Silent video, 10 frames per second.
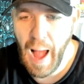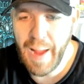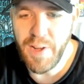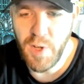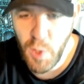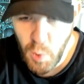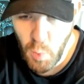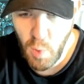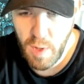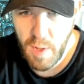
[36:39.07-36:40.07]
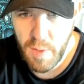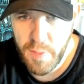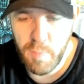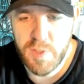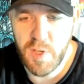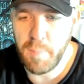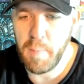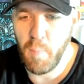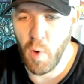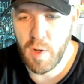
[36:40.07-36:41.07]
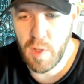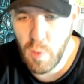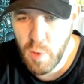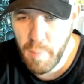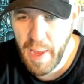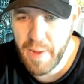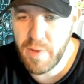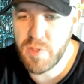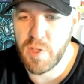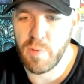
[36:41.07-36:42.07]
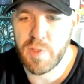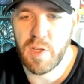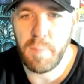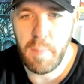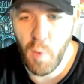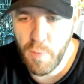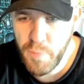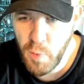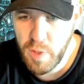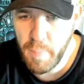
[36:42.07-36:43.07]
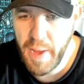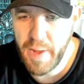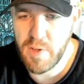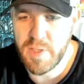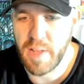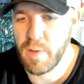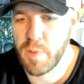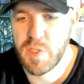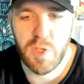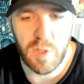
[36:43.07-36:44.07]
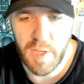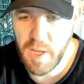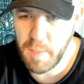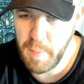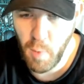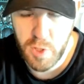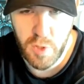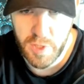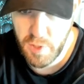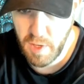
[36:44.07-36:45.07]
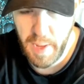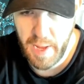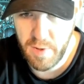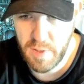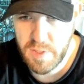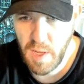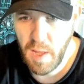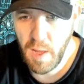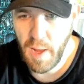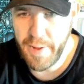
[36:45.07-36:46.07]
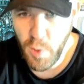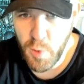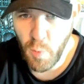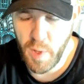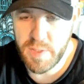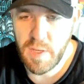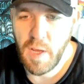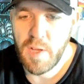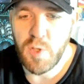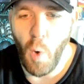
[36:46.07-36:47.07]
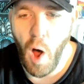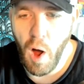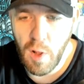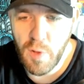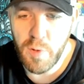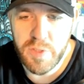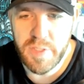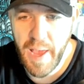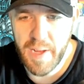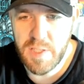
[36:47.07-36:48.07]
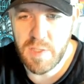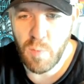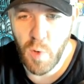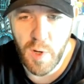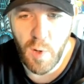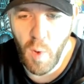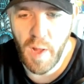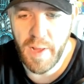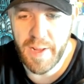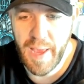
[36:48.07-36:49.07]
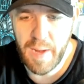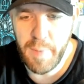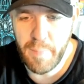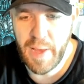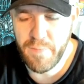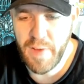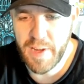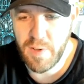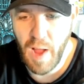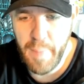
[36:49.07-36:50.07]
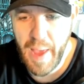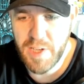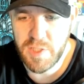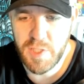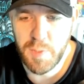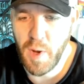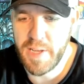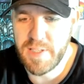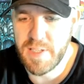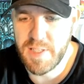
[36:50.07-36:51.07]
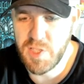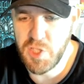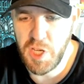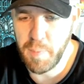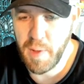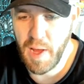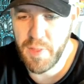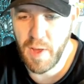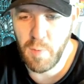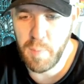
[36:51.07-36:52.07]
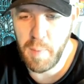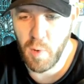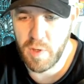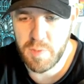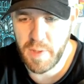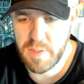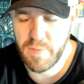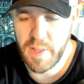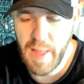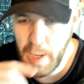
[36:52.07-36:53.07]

I knew there was going to be more clue commanders, there was going to be more food commanders, and there was certainly going to be more treasure commanders. I knew there was. So all of those decks were going to want an Academy Manufactor. I'm actually surprised it's this cheap. I thought it would be more expensive than